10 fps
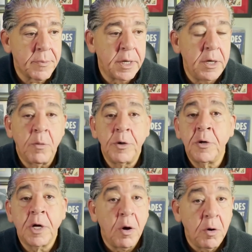you know, when
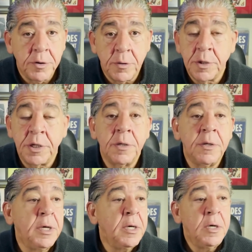you get older, when you
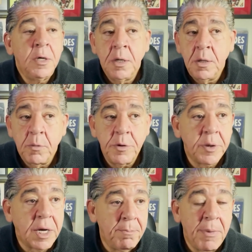when
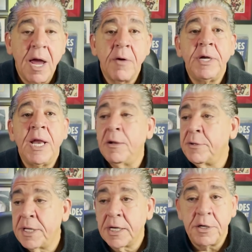you get married, I
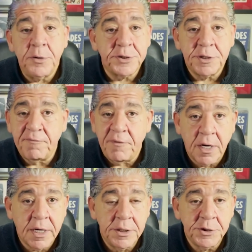don't think you should
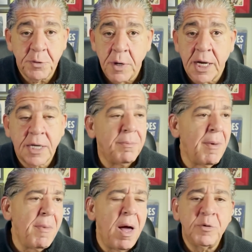fucking drink.
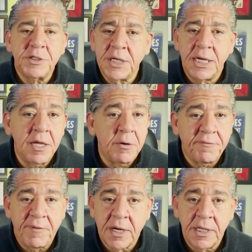My mom would say little
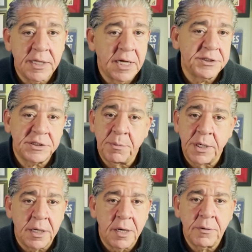fucking things to
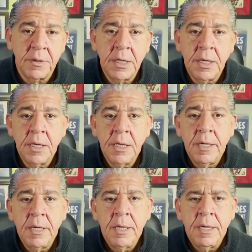me, you know.
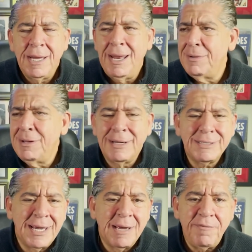And I would like
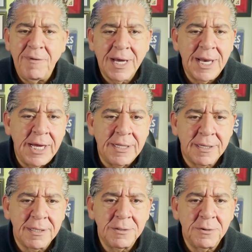say, I'm fucking
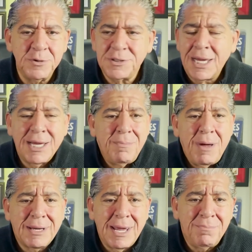eight. Who's thinking
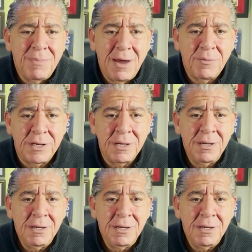about getting married?